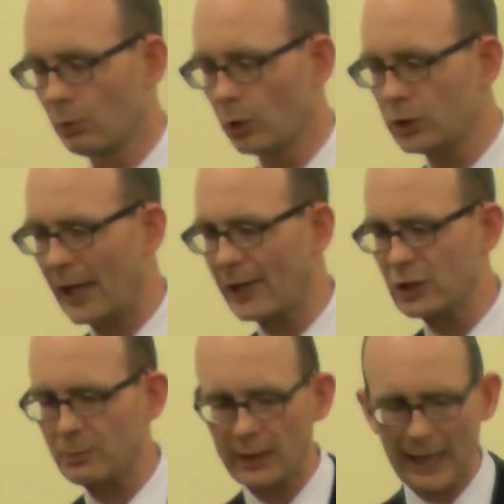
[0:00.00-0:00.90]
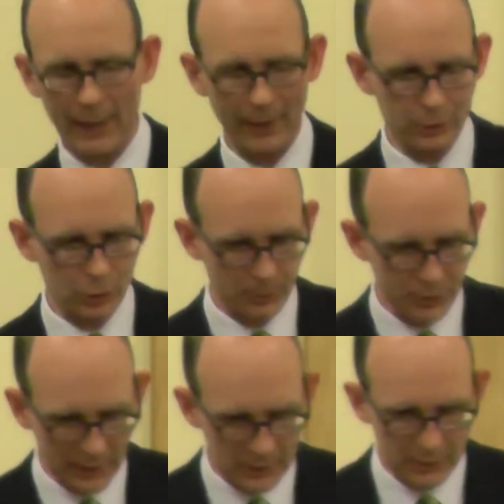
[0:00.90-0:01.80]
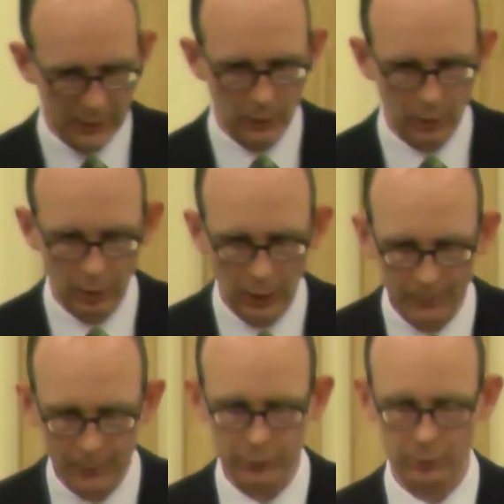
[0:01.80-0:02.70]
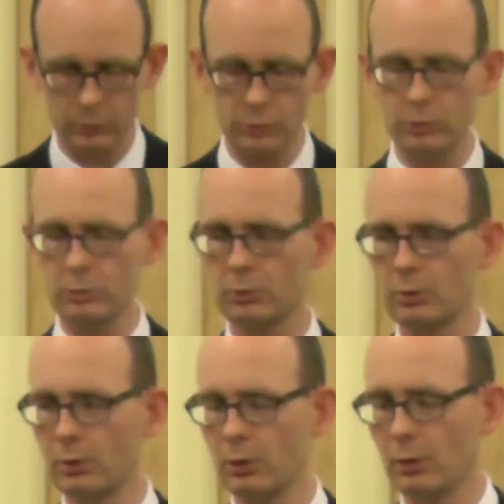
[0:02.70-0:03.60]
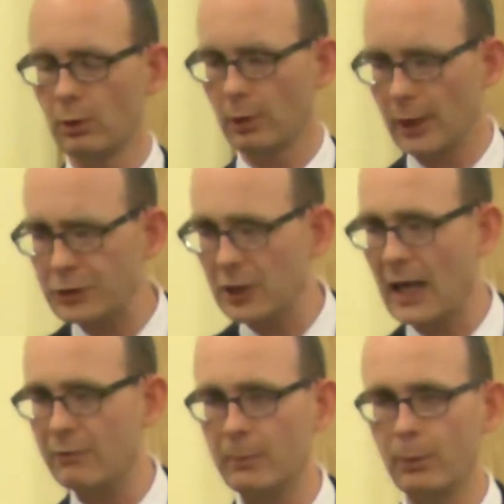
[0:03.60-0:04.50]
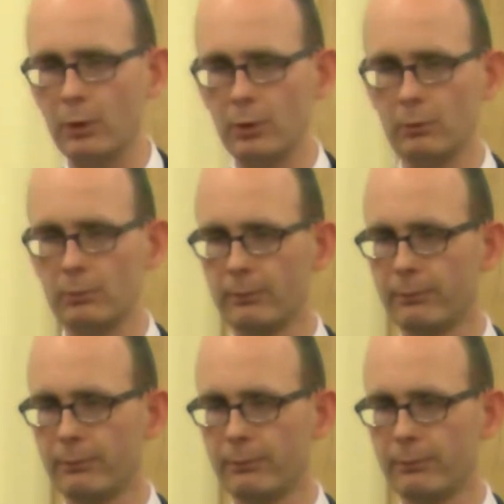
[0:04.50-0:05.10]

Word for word: which has to be carried some 60 kilometers that's a heavy burden.